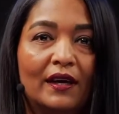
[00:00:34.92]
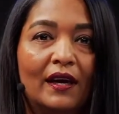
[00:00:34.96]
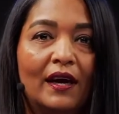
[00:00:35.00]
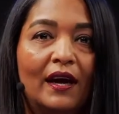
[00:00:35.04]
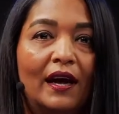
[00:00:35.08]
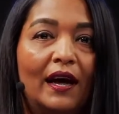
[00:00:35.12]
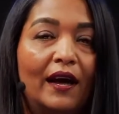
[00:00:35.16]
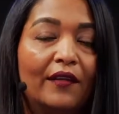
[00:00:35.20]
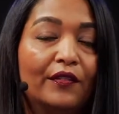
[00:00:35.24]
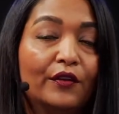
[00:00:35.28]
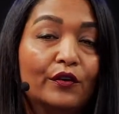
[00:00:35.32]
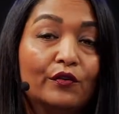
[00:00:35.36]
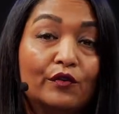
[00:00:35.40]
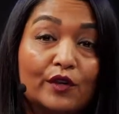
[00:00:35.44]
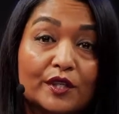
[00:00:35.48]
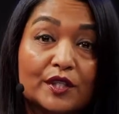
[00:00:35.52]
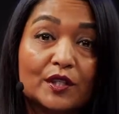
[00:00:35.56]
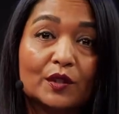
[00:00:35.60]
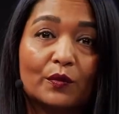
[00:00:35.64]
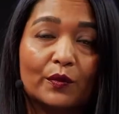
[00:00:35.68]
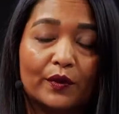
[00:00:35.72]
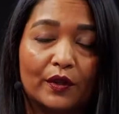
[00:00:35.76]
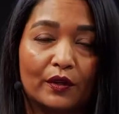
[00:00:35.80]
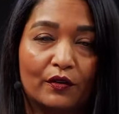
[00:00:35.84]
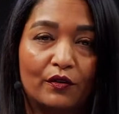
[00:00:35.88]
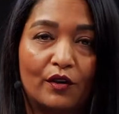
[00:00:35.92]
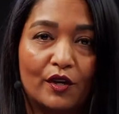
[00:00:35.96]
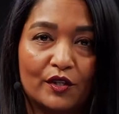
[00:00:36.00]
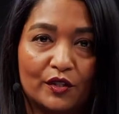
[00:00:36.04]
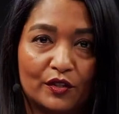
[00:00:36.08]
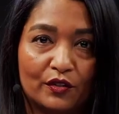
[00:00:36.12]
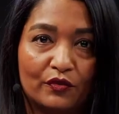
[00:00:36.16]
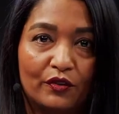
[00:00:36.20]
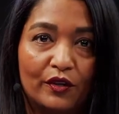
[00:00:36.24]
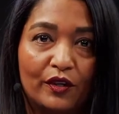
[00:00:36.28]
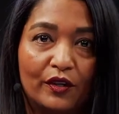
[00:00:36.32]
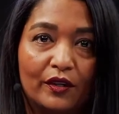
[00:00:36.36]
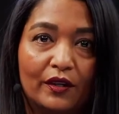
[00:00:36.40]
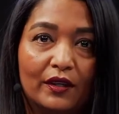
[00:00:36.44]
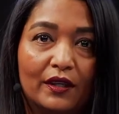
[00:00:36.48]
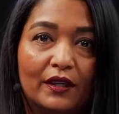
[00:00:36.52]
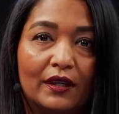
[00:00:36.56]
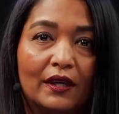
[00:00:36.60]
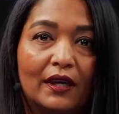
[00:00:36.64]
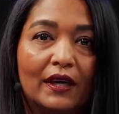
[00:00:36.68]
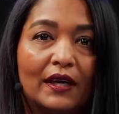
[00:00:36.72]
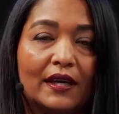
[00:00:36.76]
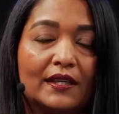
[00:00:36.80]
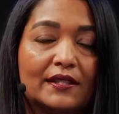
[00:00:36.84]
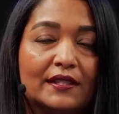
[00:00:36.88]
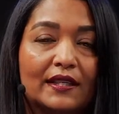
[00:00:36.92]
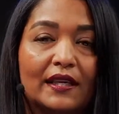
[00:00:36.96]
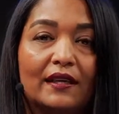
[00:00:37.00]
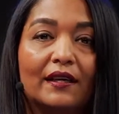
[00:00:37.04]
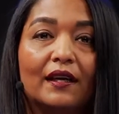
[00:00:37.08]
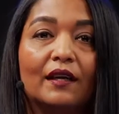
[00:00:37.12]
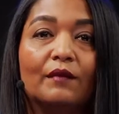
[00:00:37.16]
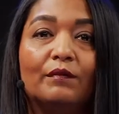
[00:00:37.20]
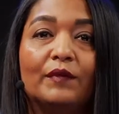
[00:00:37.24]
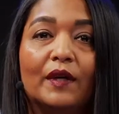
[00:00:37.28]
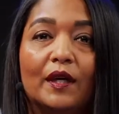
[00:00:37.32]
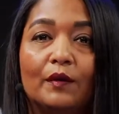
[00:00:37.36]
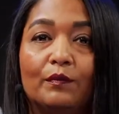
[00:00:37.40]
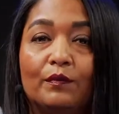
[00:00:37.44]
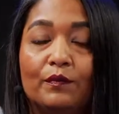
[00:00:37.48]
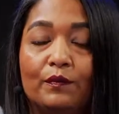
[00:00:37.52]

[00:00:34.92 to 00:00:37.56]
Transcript: And the risk with a crossroad is that it